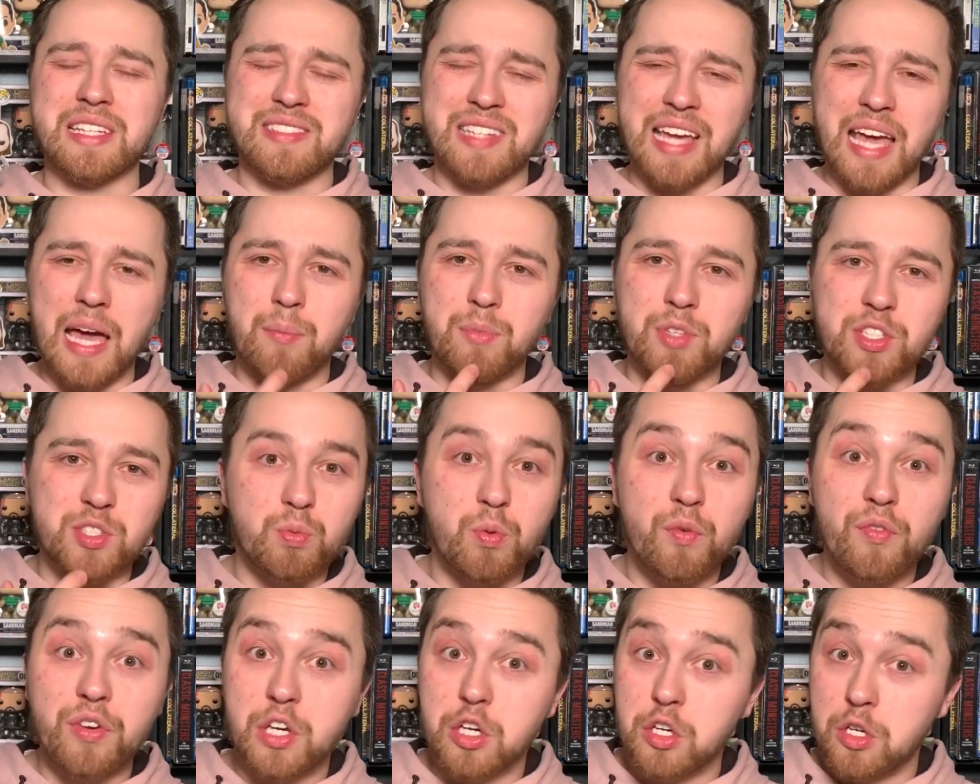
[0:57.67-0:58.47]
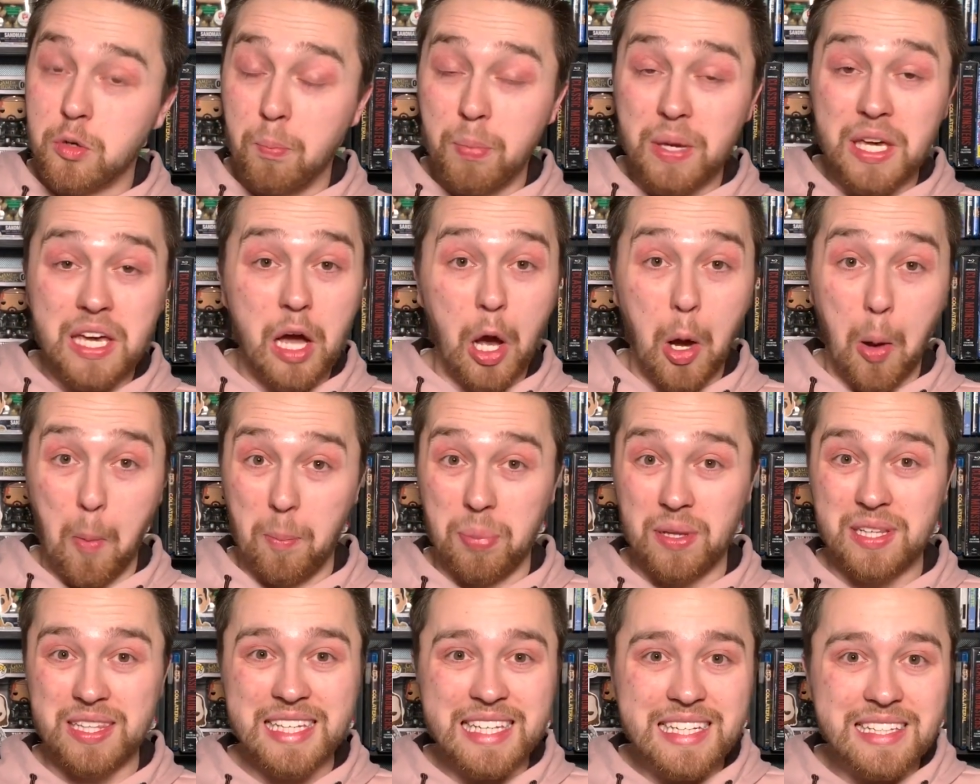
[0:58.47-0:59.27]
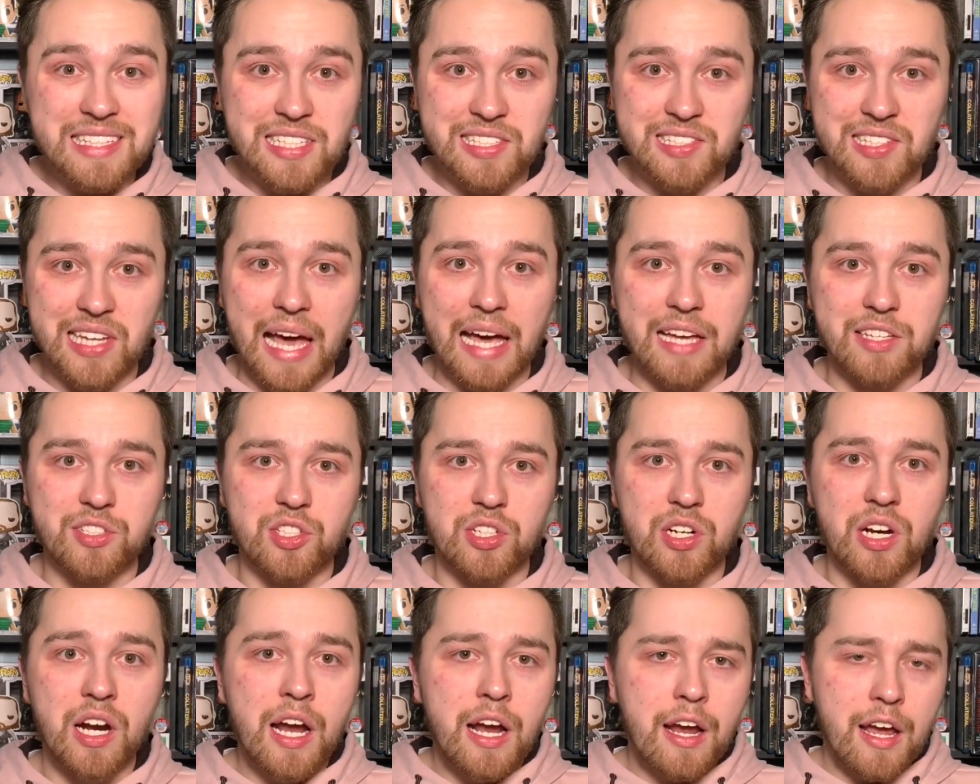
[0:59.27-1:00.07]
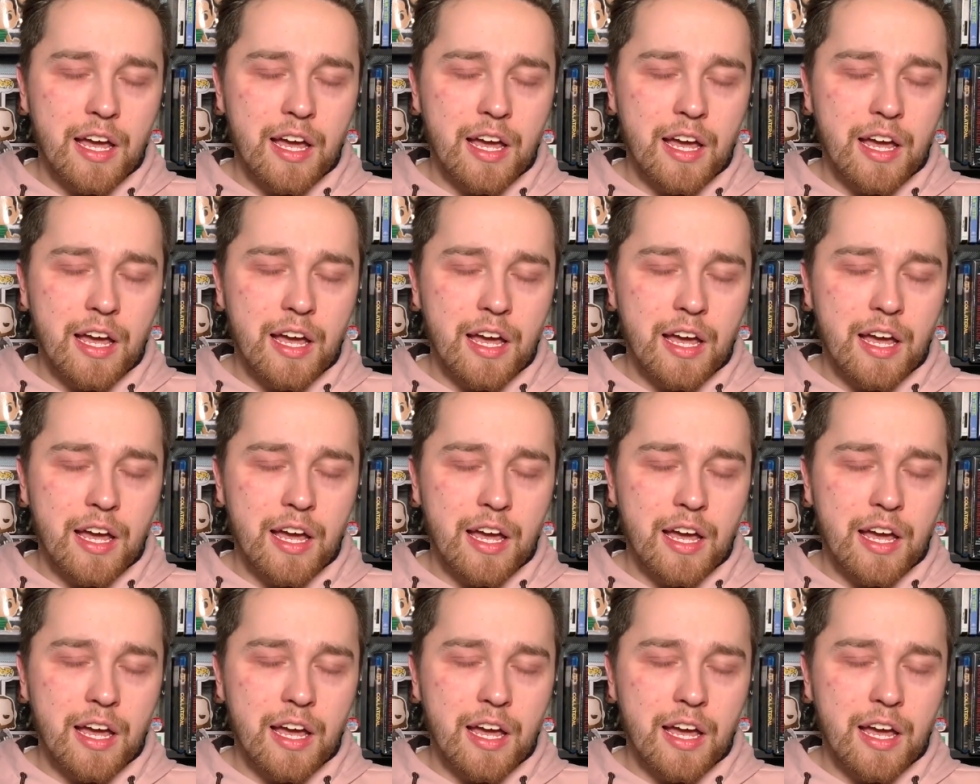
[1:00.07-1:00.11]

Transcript: damn, this movie could be a complete disaster.